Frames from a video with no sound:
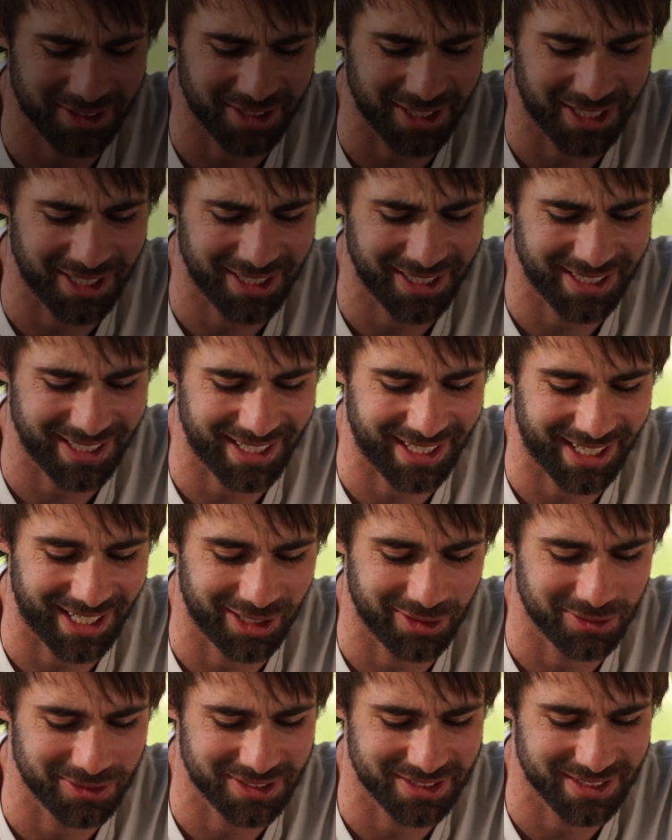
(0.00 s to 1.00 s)
thought
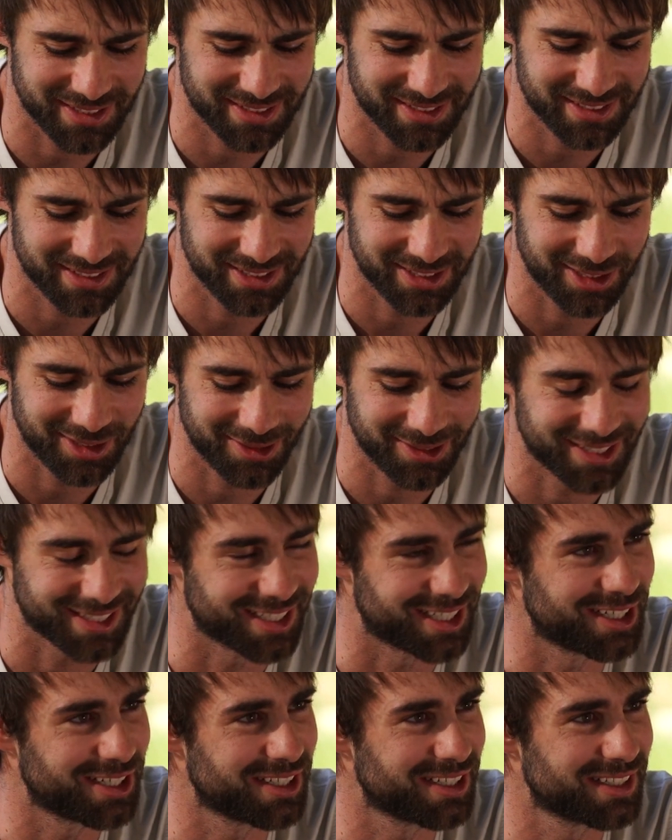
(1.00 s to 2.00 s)
I would just, you know,
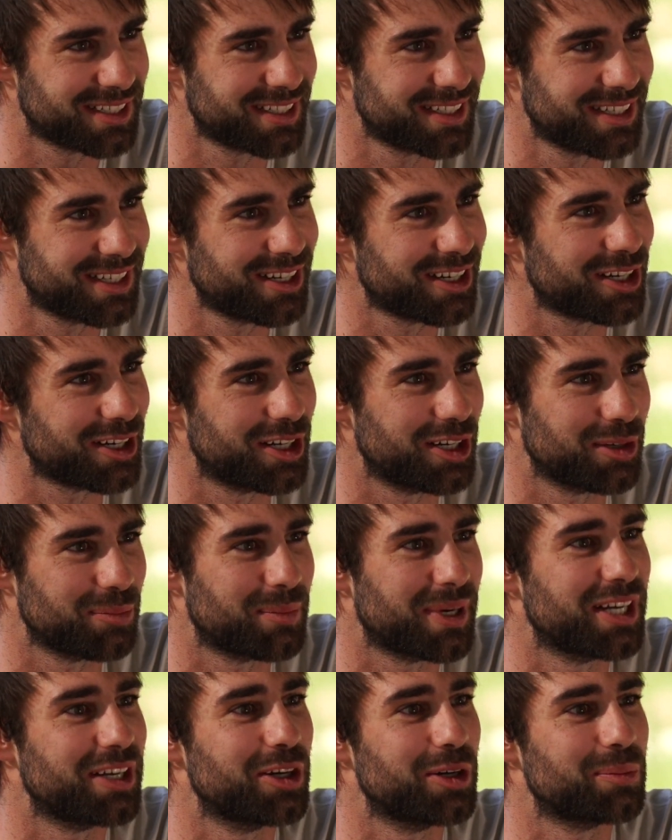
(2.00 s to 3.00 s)
get hurt
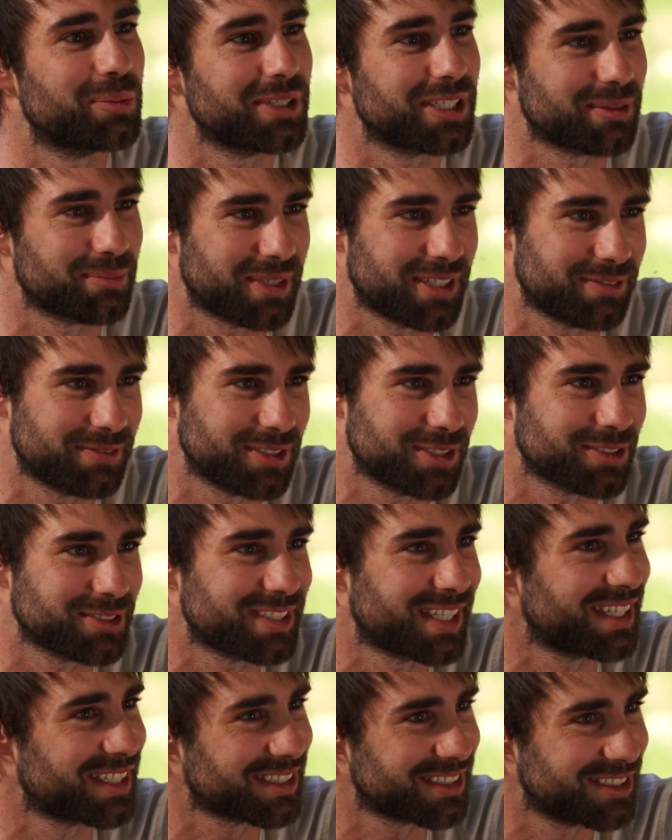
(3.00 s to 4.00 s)
by opening my fuel
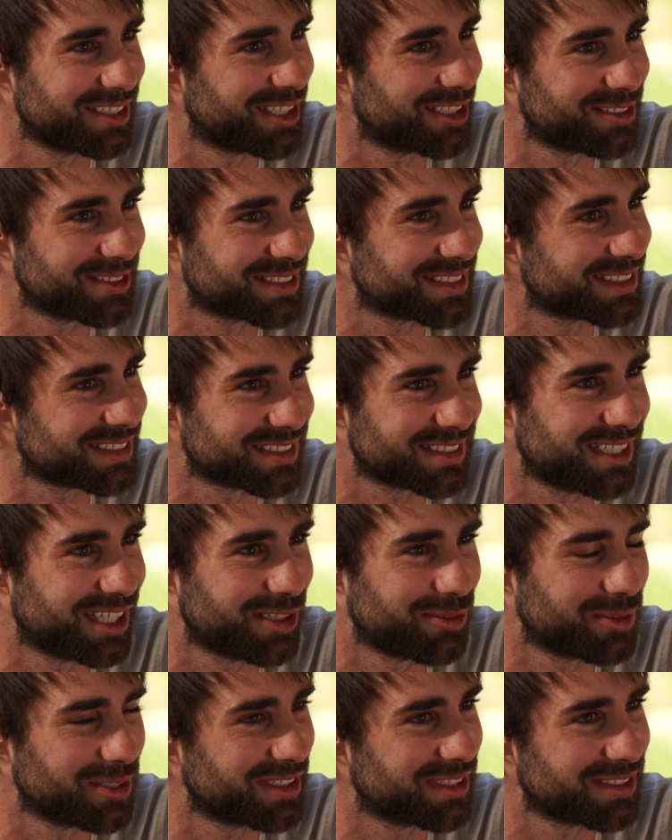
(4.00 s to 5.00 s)
tank. You know, it's just
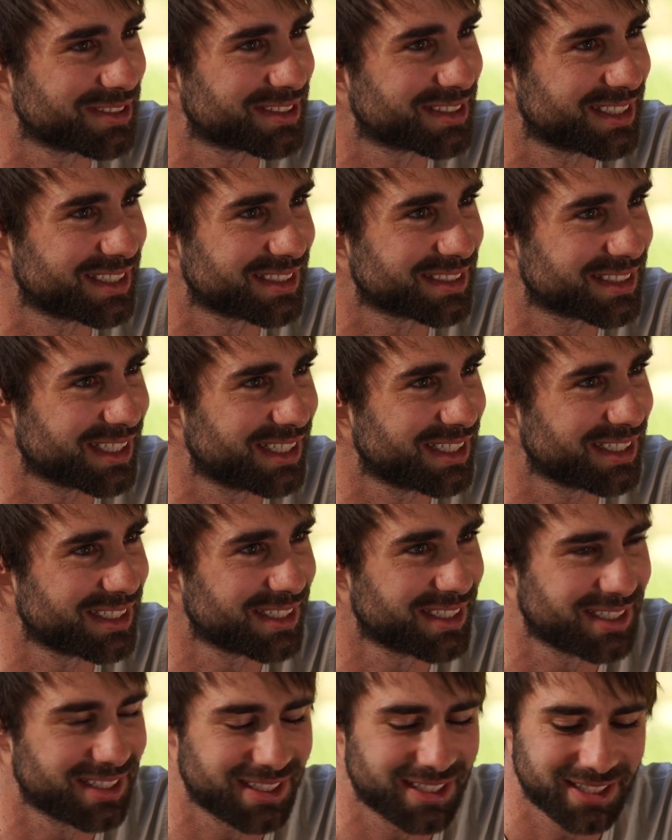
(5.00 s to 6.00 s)
not one of those things
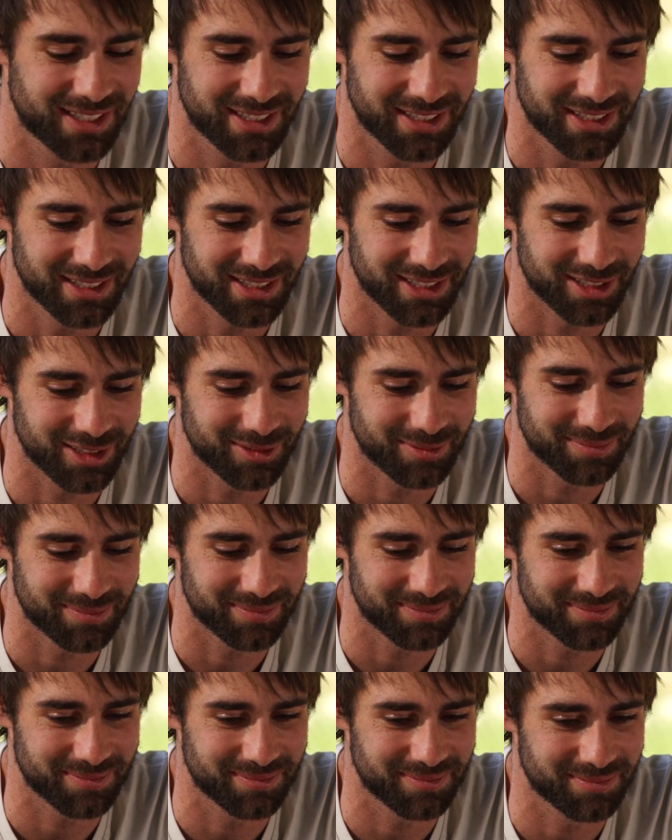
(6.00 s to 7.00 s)
that
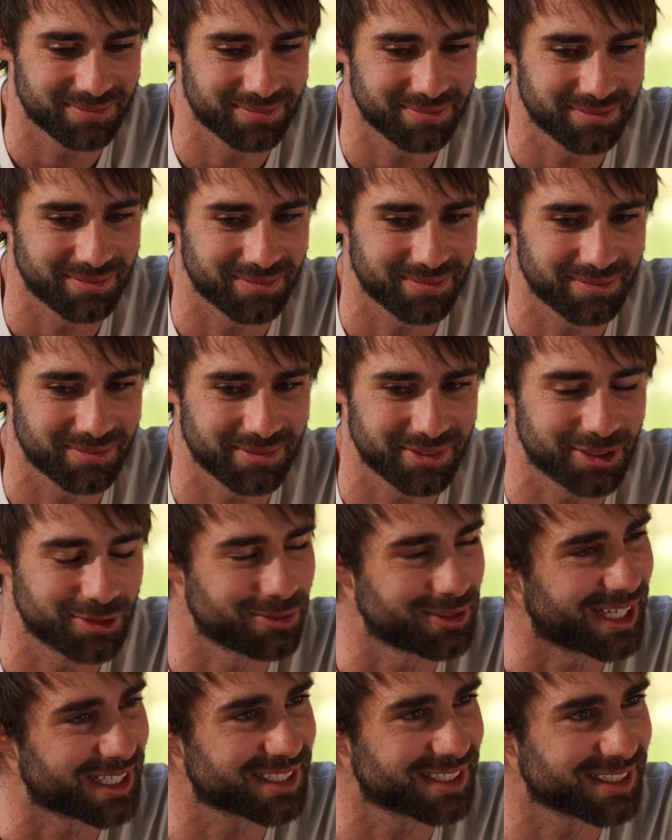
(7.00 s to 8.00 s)
um, you
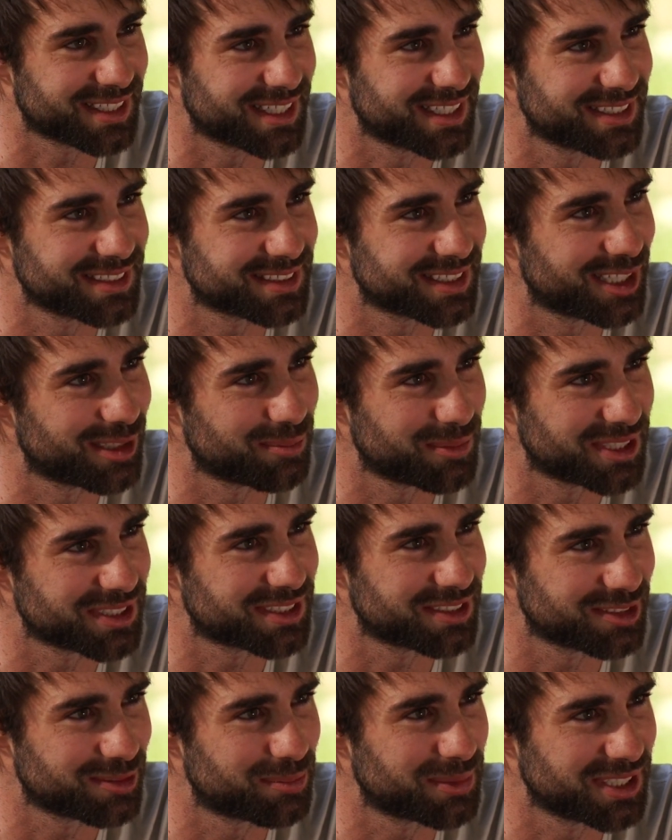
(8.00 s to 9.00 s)
recognize that
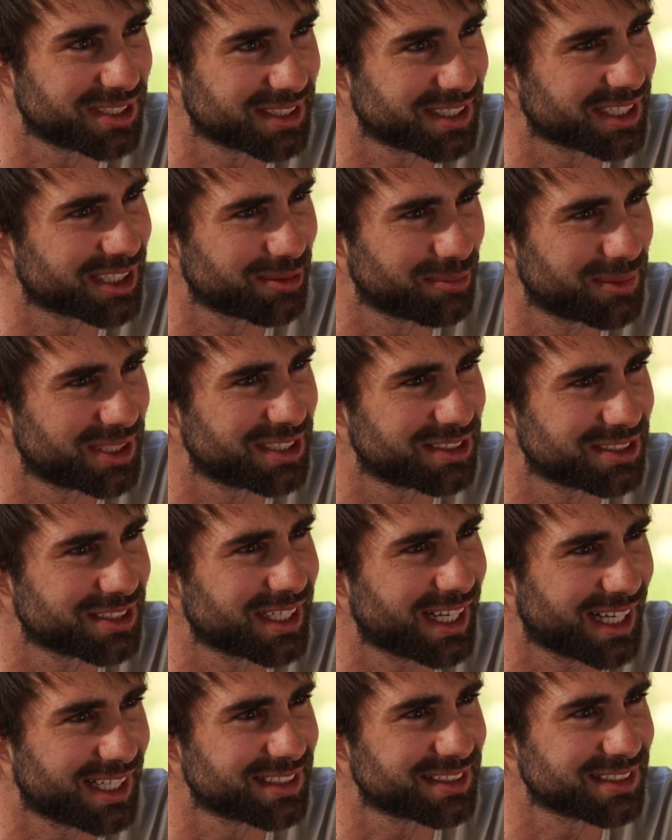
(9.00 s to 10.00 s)
much as being like a major
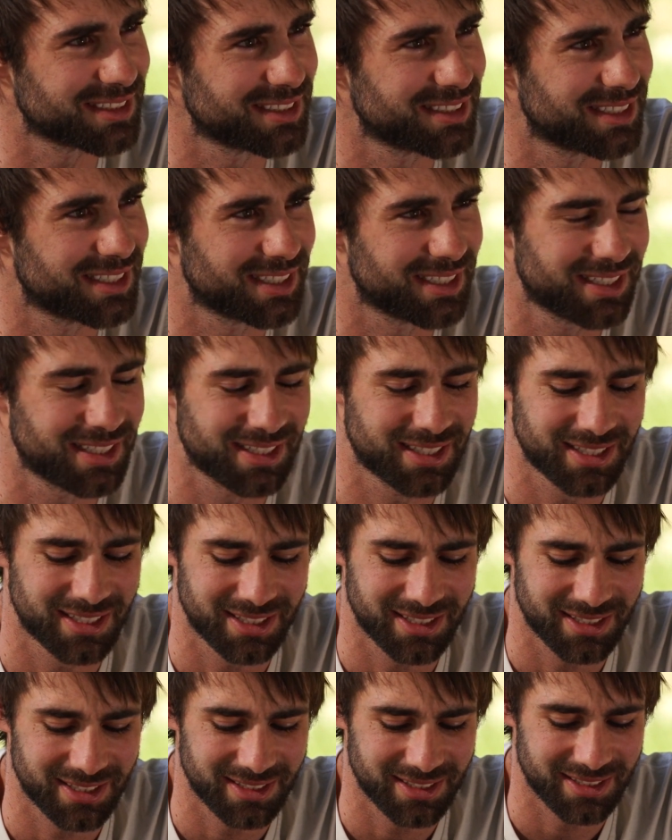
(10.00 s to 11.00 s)
hazard.
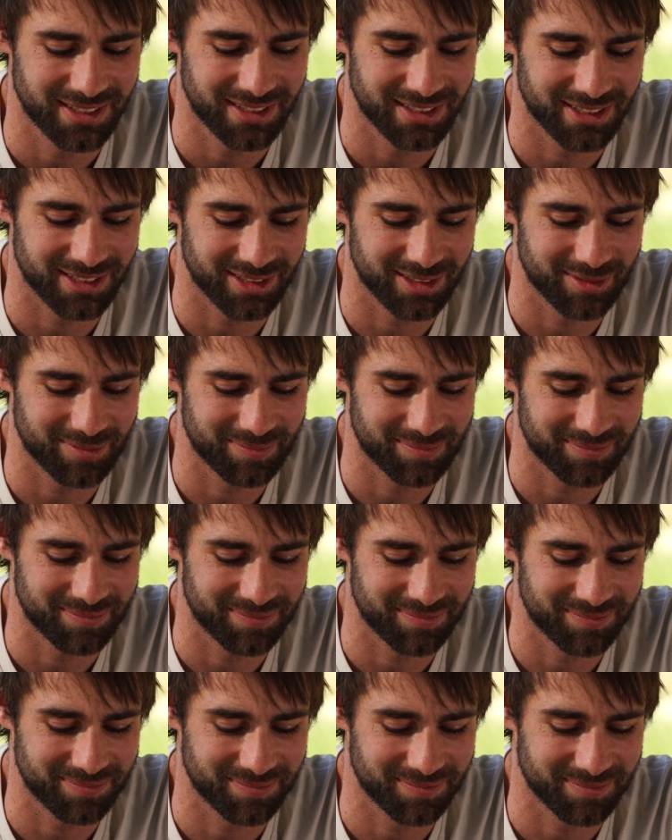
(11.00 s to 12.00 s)
Um,
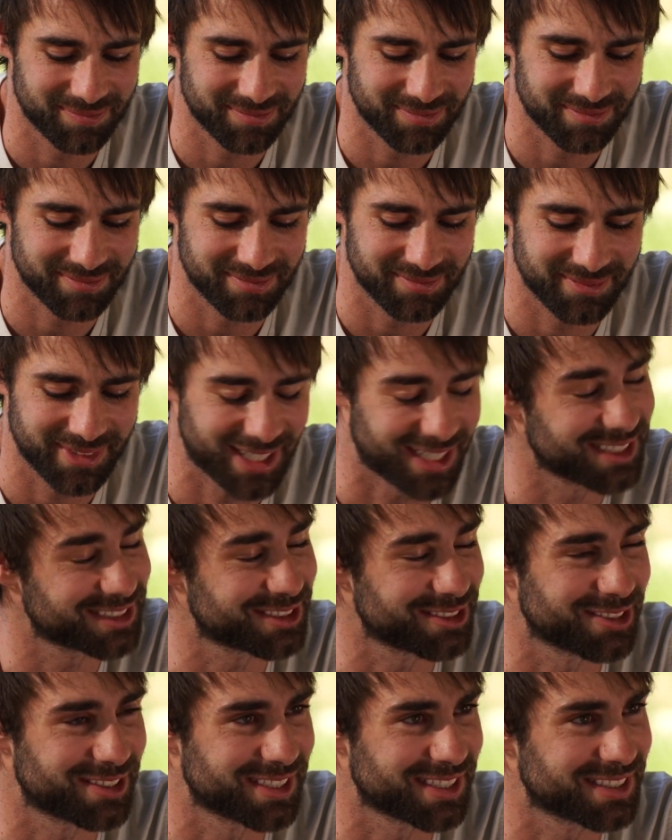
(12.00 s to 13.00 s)
and I
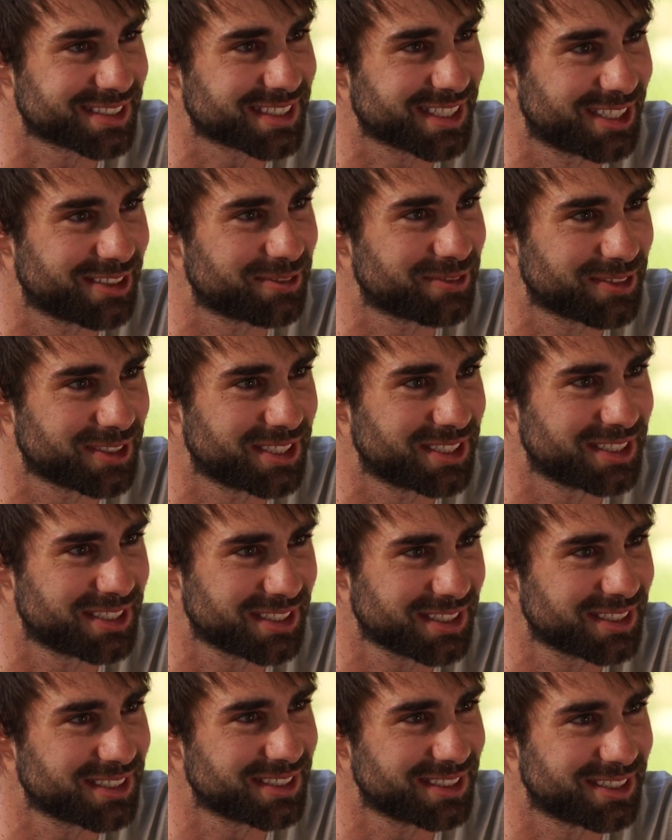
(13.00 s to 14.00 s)
still think it's kind of funny,
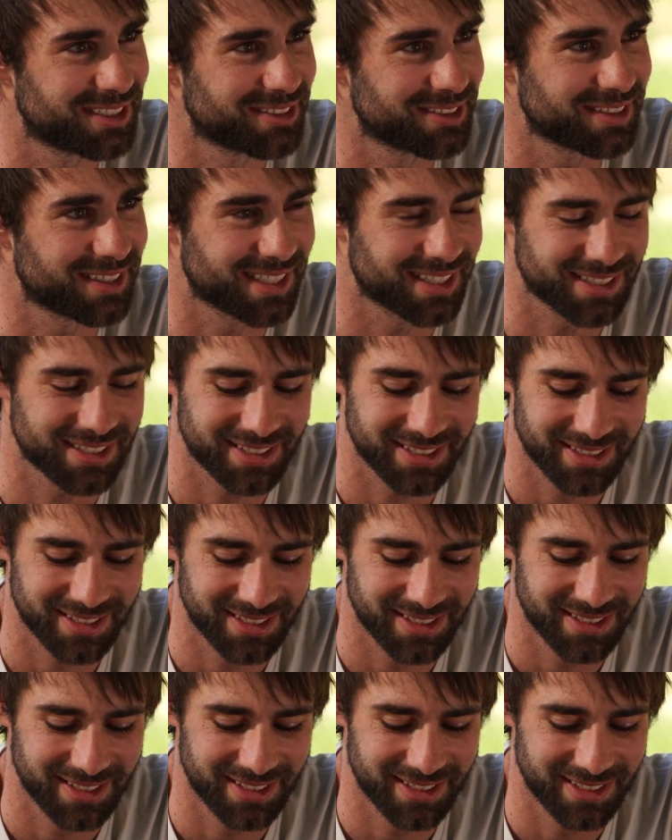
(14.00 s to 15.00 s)
you know, that,